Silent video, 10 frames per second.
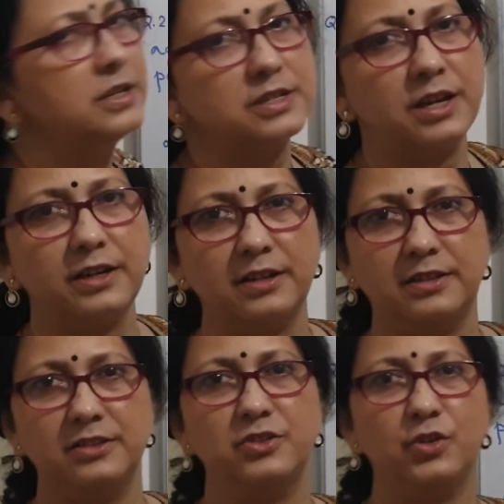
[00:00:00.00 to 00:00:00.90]
is greater
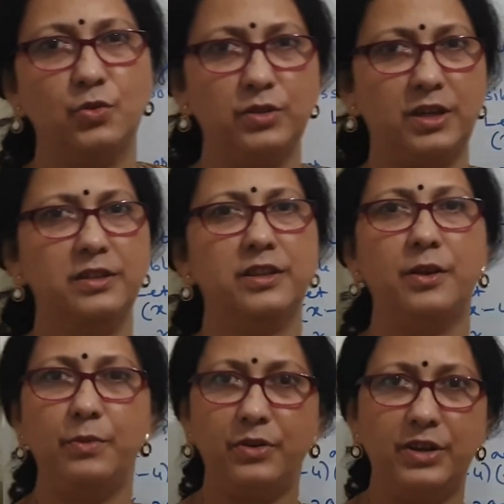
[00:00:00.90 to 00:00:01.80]
than 0, then
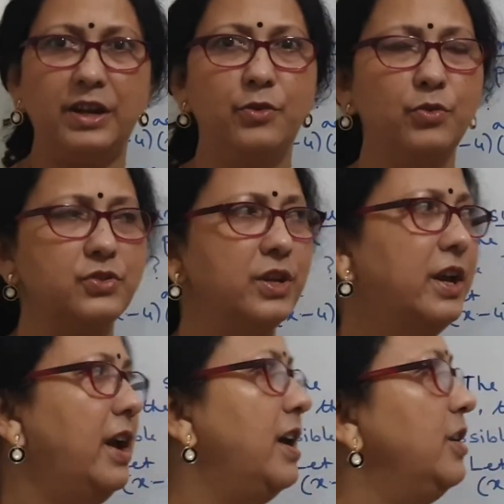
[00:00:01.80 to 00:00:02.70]
there will be real roots,
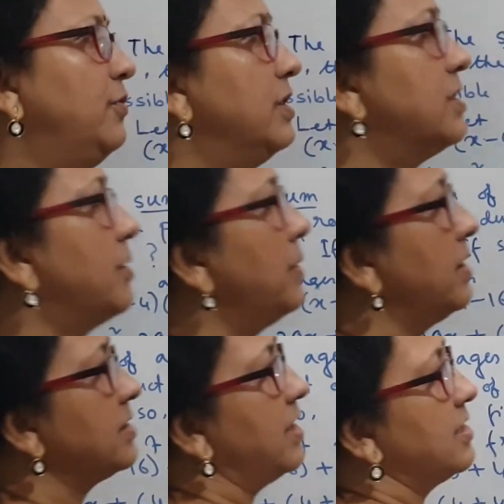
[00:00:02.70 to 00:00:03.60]
and if
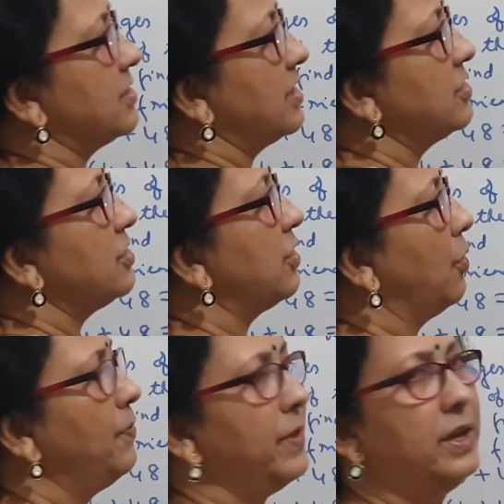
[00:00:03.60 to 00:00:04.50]
discriminant is less than
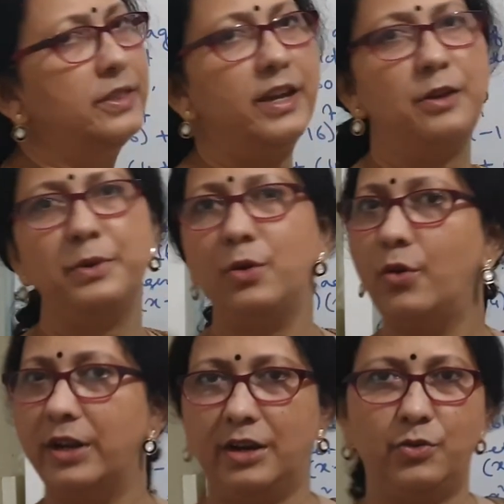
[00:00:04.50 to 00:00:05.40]
0, there will be no
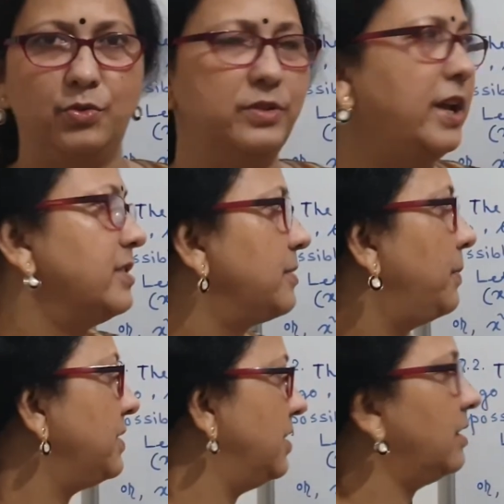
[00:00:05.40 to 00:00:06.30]
real root. That is the
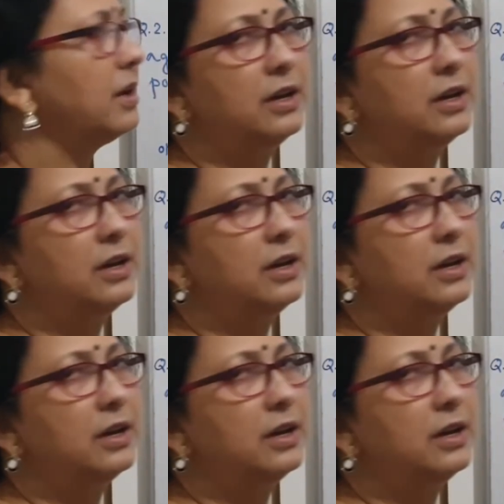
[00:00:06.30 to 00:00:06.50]
basic